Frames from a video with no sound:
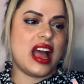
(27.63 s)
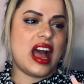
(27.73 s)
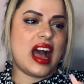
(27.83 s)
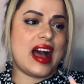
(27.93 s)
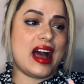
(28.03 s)

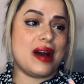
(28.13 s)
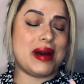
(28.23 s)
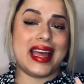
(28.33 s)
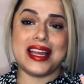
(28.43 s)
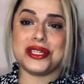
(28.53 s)

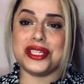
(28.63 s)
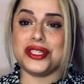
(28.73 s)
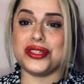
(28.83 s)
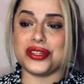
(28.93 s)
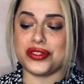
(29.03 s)
I actually
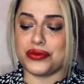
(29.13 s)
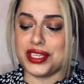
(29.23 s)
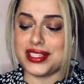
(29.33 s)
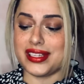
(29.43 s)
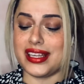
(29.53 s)
just
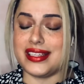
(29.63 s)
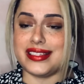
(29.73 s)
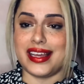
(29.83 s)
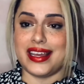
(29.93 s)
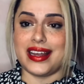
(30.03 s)
recently
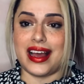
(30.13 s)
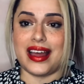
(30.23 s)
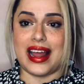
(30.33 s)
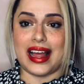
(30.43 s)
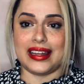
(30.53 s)
did
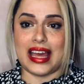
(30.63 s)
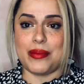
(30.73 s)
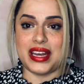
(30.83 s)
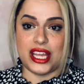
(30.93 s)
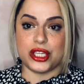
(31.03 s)
a
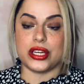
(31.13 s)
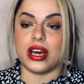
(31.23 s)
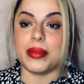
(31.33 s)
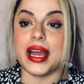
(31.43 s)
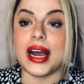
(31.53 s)
lamination
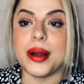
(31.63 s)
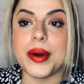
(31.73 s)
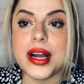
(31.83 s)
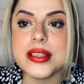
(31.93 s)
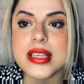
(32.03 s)
on my
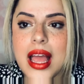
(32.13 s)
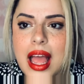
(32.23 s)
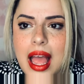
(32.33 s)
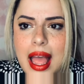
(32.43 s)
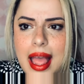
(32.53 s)
eyebrows
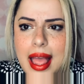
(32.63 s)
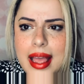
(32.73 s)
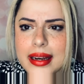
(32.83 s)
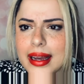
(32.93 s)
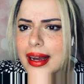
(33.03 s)

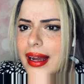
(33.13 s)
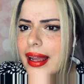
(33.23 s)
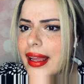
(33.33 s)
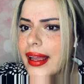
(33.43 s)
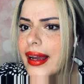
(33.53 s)
and
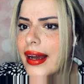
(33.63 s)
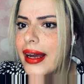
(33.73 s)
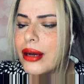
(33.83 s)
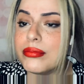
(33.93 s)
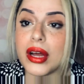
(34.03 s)

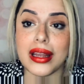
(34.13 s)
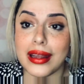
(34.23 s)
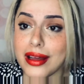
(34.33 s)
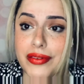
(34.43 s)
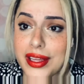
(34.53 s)
I
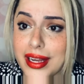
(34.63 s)
love it.